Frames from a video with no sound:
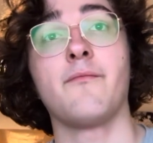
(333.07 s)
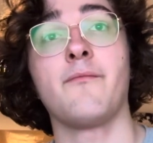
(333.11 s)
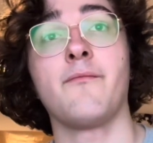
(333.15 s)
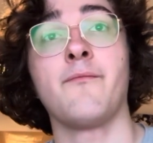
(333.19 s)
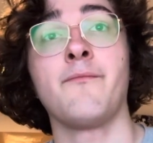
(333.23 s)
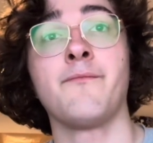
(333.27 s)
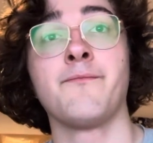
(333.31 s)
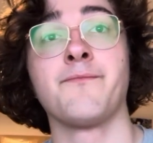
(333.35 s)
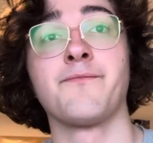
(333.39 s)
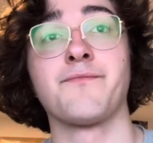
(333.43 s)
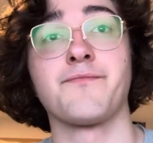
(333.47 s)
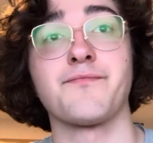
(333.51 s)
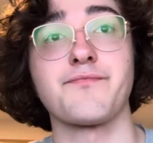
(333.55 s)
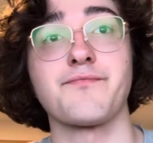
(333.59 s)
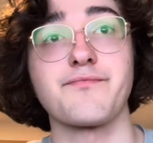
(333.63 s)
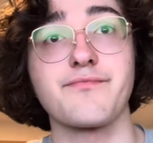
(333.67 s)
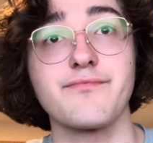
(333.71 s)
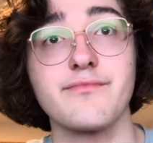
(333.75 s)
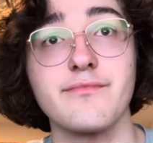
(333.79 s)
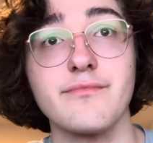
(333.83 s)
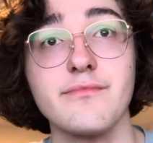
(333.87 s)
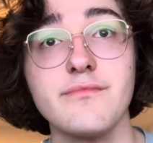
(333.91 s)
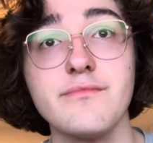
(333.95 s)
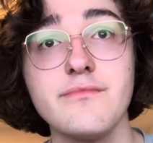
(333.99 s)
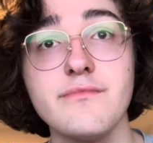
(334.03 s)
And
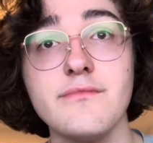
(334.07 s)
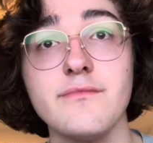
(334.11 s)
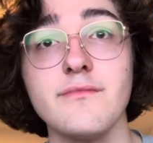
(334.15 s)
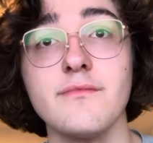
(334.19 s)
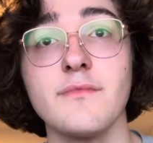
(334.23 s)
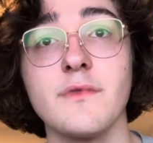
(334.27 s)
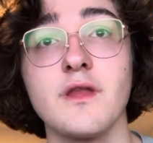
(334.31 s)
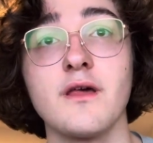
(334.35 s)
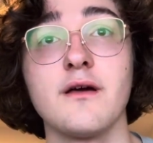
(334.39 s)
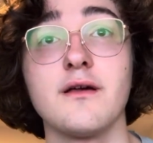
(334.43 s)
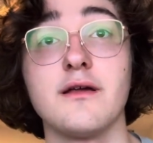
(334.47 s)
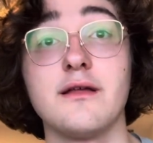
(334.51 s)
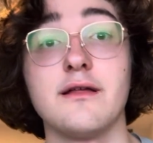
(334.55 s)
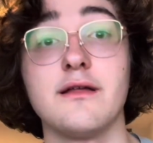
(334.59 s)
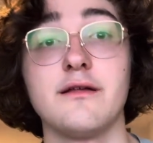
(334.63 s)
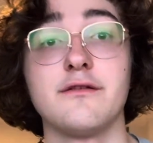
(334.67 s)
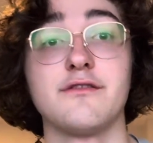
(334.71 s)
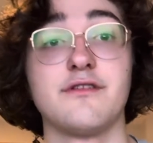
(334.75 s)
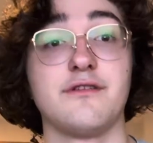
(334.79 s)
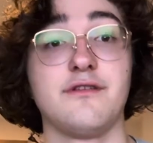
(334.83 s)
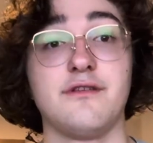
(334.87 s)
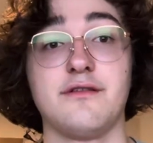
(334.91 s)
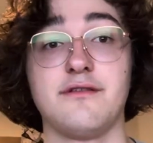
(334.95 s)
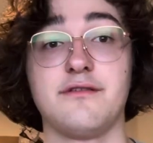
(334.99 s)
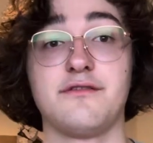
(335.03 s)

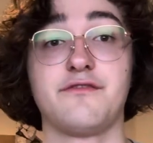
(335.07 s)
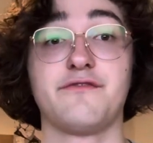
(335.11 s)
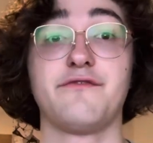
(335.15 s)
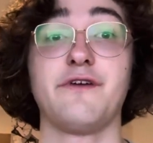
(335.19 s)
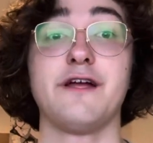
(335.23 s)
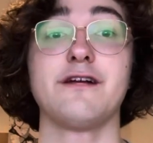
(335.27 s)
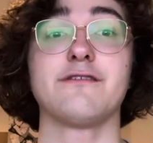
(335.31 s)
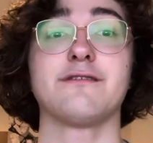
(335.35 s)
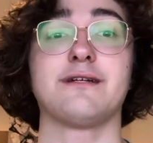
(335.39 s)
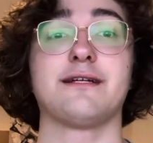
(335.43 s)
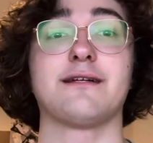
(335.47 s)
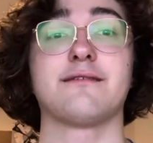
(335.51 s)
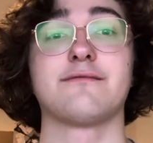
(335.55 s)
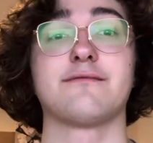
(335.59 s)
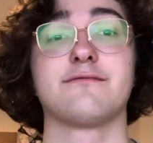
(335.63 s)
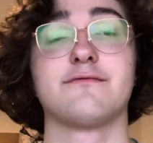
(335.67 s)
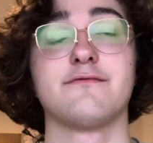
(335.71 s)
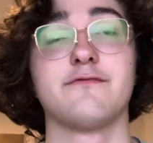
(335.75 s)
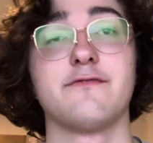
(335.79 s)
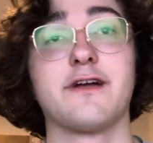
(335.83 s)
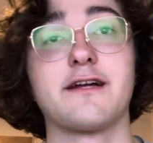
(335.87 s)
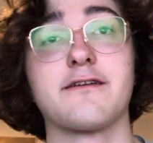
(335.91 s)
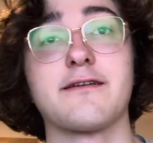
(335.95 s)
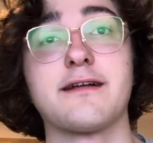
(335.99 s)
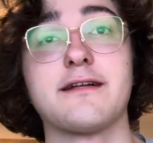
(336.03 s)
it's very,
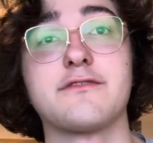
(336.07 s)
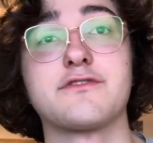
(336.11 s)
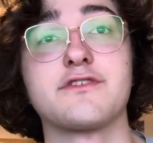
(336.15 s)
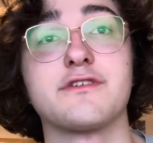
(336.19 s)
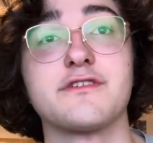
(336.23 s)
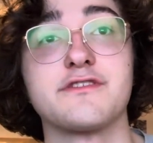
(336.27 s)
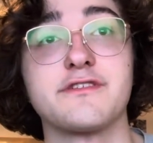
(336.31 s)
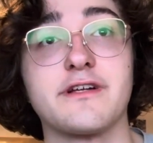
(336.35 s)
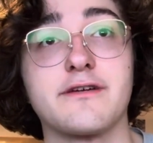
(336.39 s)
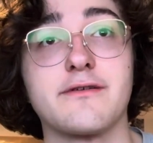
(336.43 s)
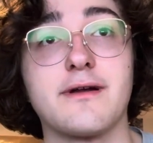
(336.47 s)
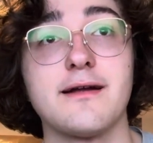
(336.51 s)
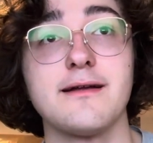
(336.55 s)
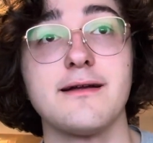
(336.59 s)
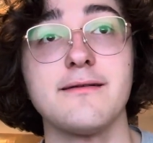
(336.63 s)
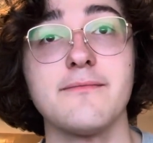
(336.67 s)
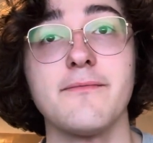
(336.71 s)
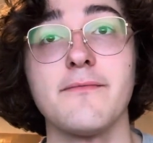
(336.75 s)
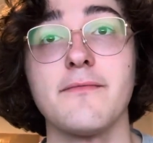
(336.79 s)
very interesting, right?